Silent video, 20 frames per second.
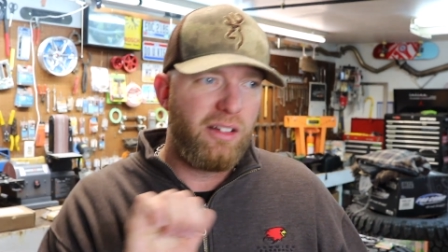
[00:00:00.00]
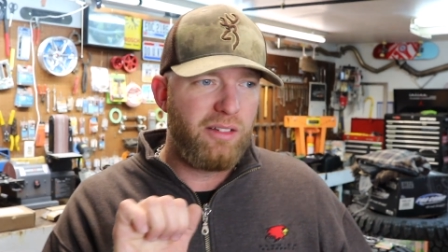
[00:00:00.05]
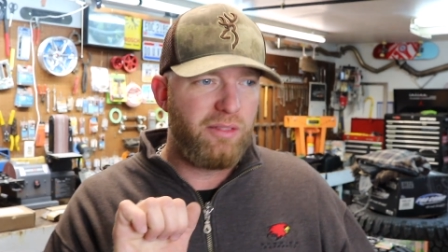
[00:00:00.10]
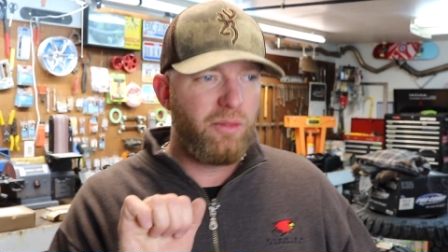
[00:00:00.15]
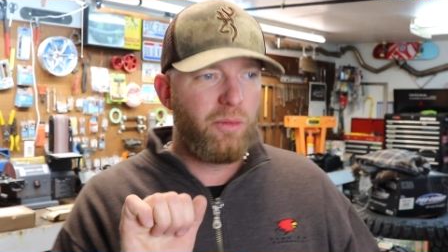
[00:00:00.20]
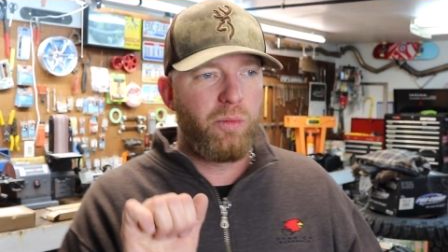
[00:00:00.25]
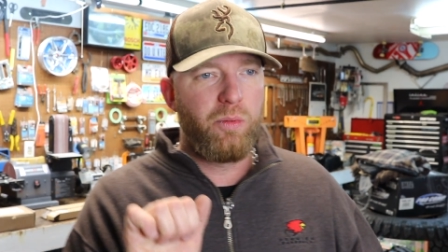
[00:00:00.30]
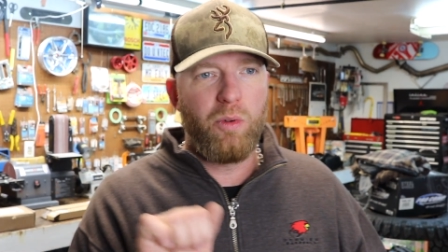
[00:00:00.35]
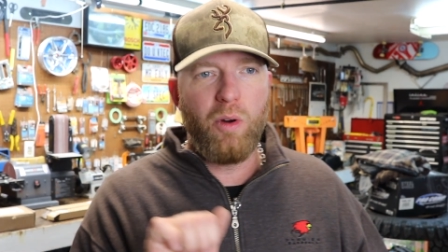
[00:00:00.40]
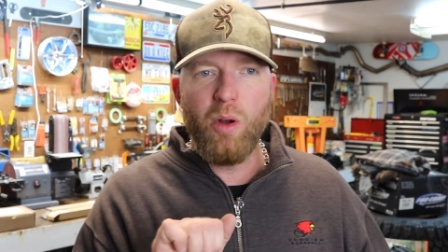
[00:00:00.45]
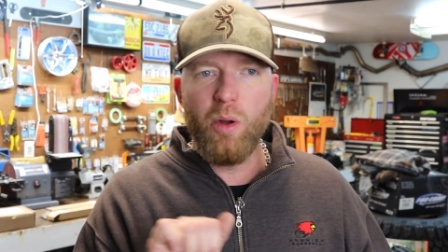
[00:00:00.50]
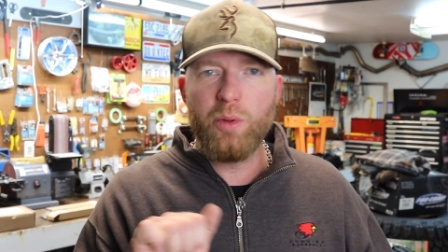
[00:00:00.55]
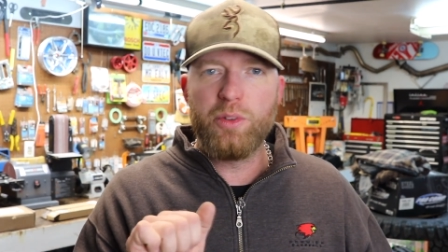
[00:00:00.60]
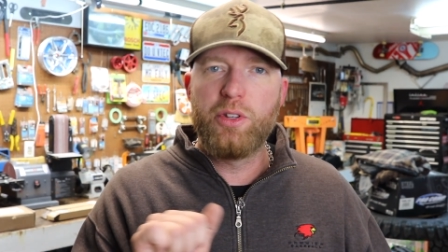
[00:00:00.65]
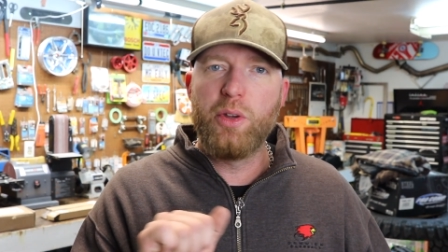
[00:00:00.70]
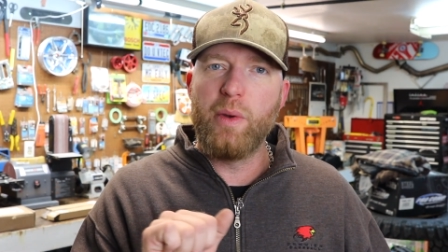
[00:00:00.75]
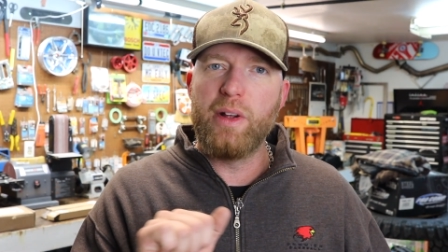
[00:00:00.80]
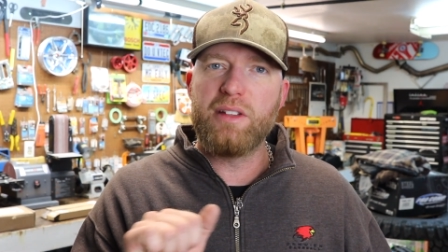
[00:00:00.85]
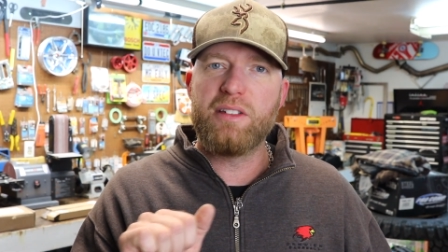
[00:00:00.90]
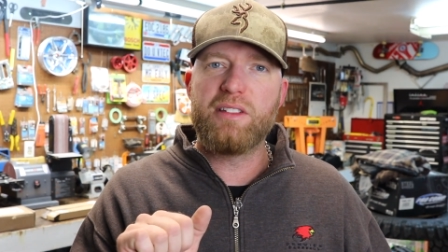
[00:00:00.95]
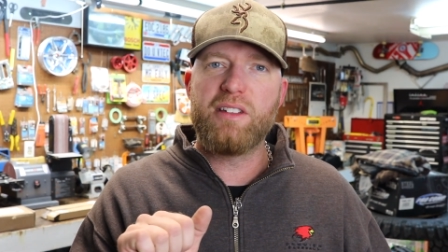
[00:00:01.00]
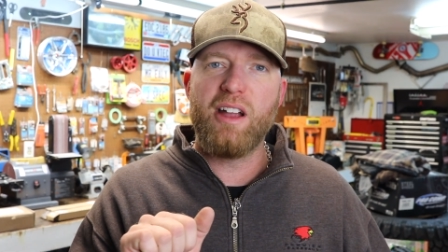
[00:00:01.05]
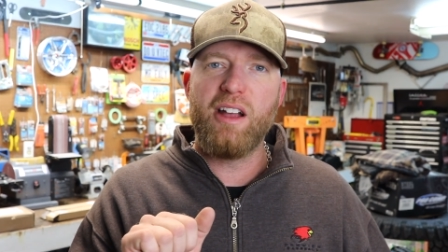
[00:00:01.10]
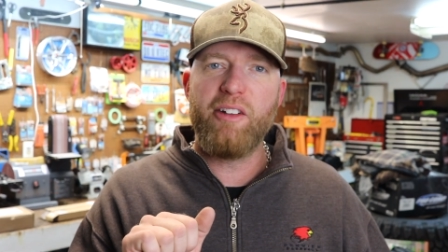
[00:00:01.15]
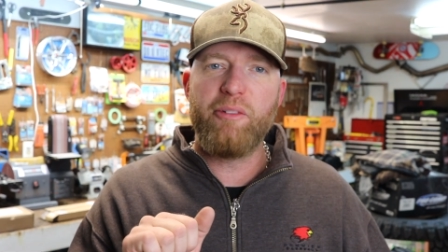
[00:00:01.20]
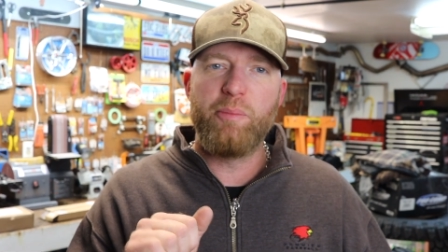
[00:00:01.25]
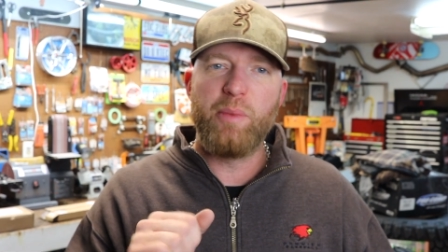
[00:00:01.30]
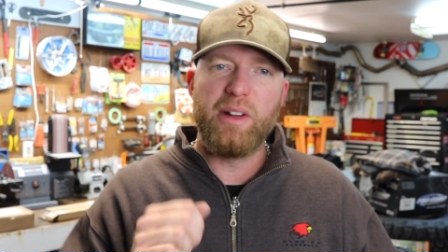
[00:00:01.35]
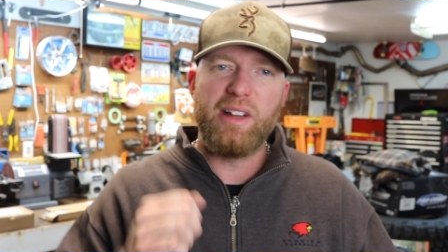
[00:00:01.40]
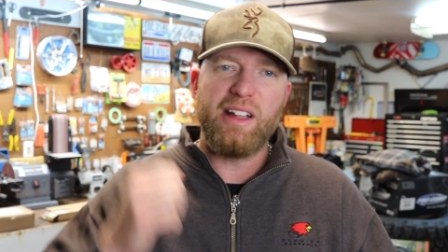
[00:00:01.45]
roll to it and
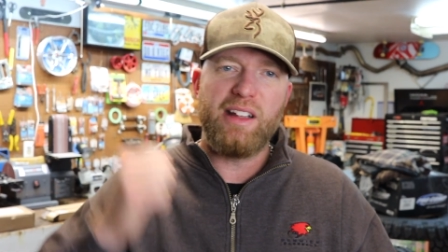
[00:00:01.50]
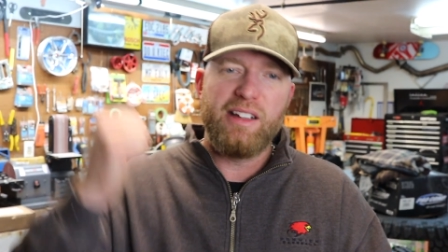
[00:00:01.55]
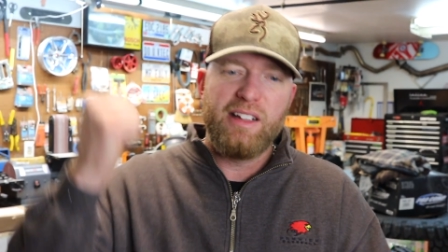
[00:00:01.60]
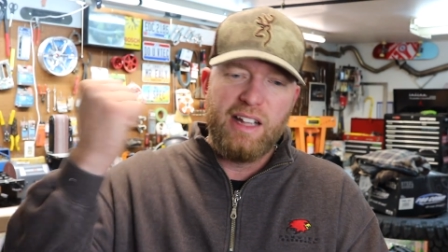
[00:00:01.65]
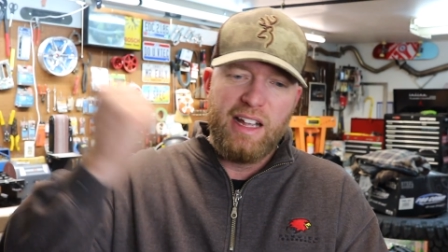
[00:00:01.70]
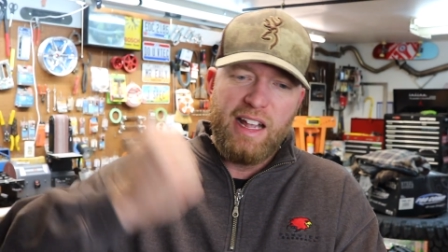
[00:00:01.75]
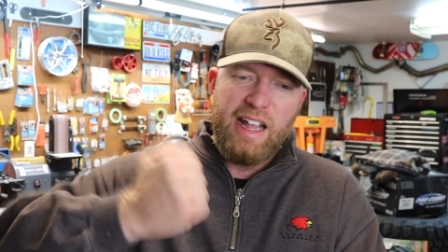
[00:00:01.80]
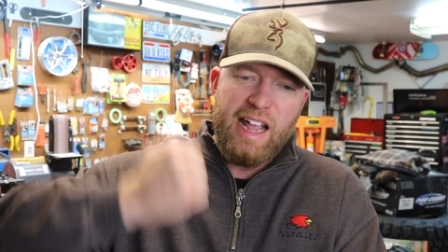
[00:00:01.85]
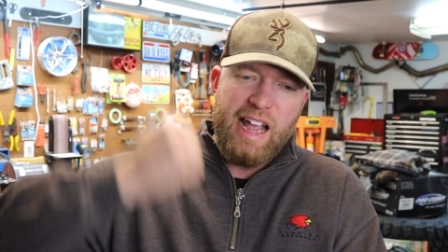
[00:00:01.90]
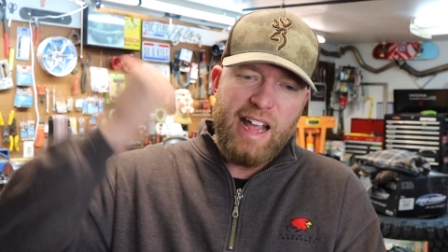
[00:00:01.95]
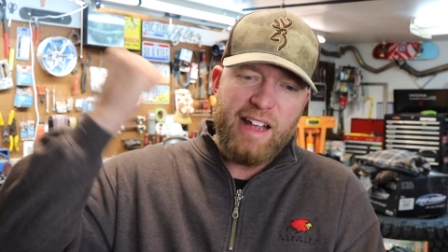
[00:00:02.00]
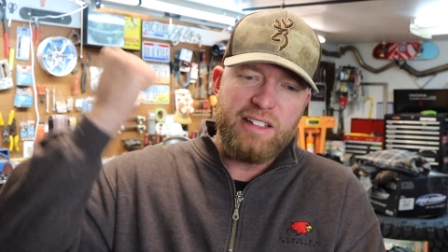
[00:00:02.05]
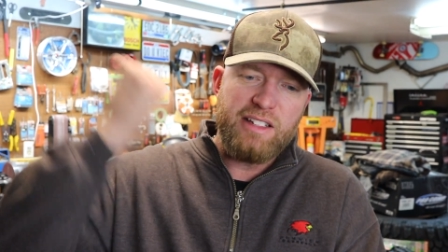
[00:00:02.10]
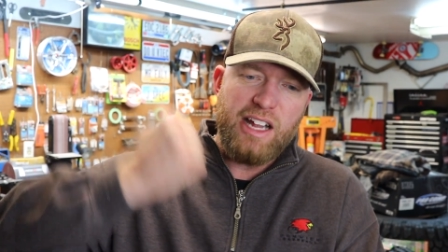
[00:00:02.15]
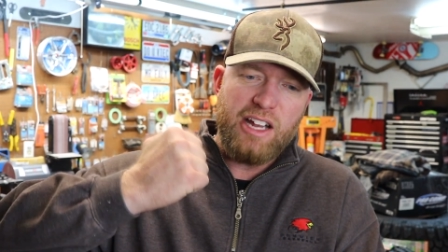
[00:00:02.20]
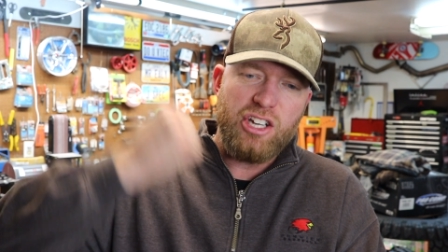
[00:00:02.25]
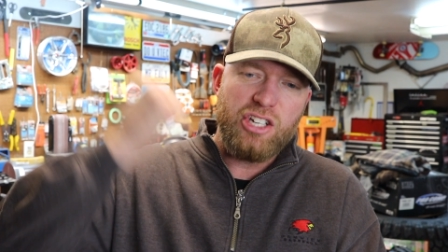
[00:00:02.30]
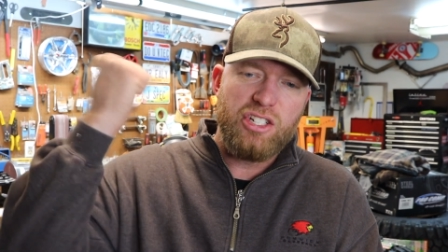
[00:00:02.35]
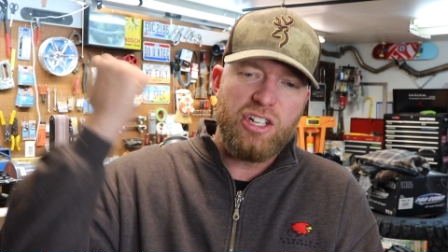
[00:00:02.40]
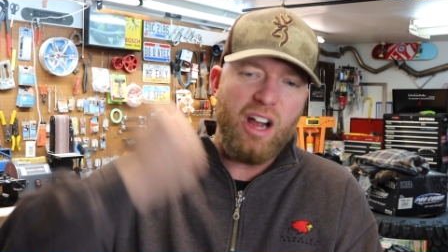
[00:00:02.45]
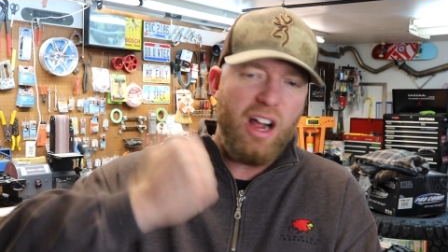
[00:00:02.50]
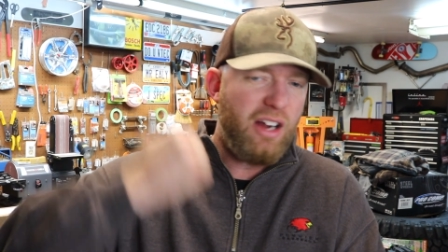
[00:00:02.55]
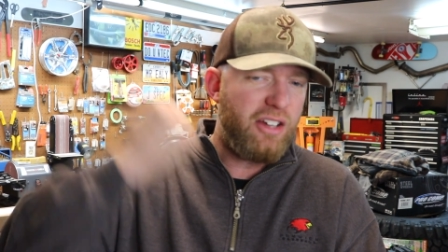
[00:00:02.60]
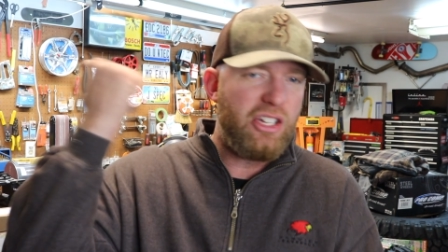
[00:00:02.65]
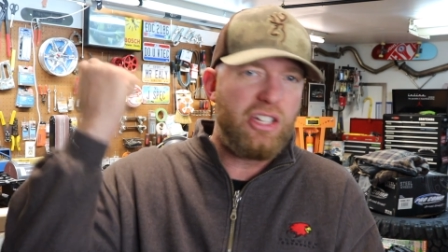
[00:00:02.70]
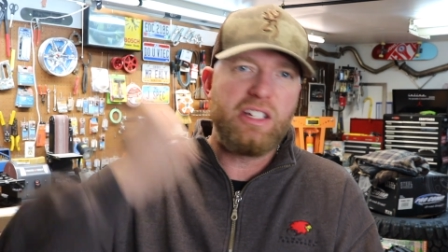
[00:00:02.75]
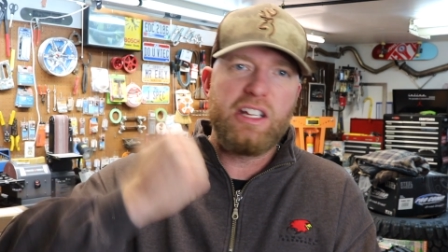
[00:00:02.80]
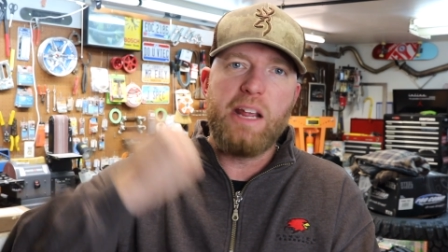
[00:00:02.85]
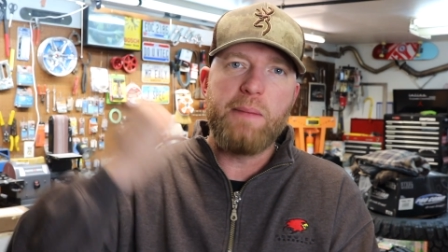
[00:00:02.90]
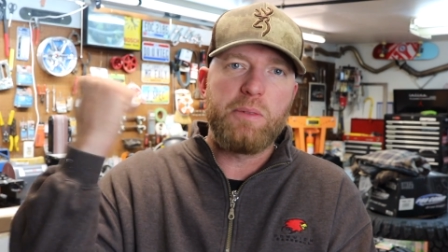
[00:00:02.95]
stuff, but as that
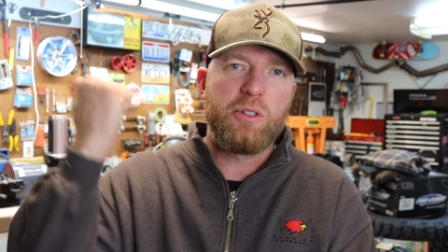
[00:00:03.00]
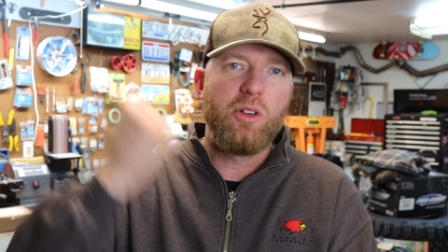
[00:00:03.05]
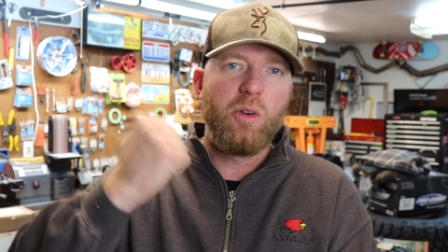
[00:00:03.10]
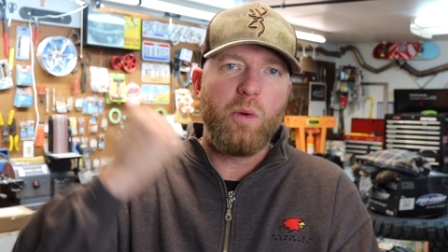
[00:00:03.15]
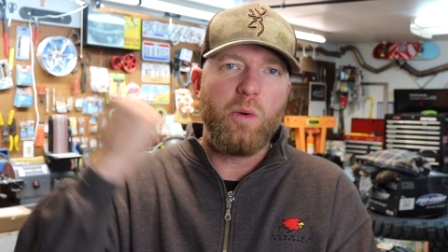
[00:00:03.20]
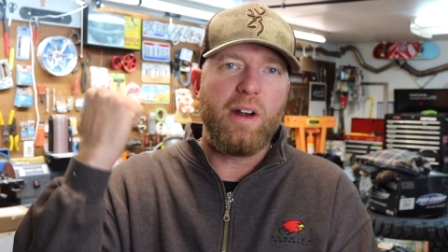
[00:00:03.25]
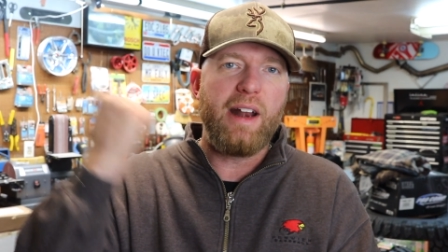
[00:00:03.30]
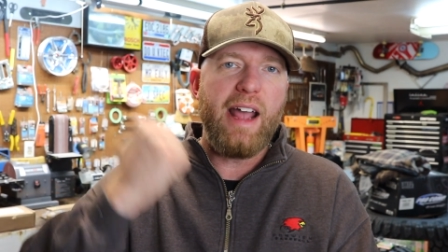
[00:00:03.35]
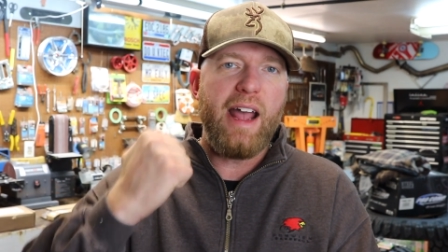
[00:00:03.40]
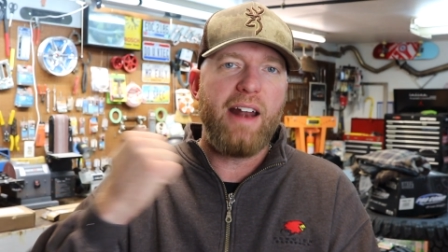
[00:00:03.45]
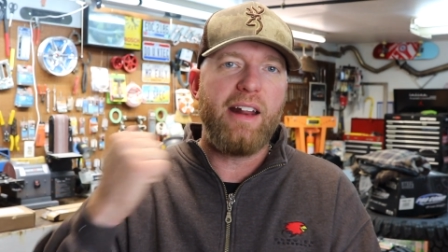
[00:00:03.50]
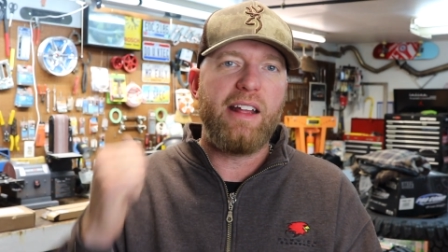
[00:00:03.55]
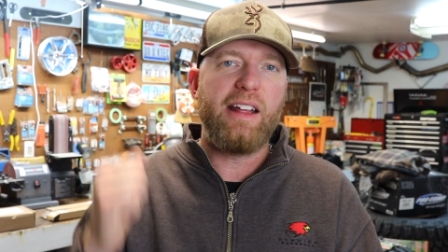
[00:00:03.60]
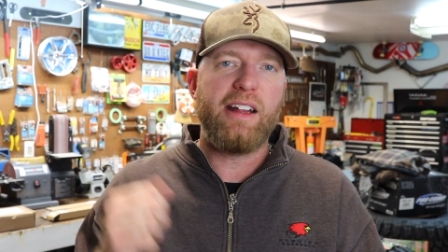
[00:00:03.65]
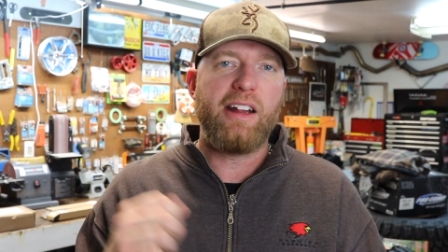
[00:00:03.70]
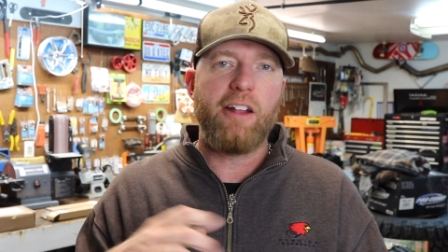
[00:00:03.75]
shock just keeps going at it,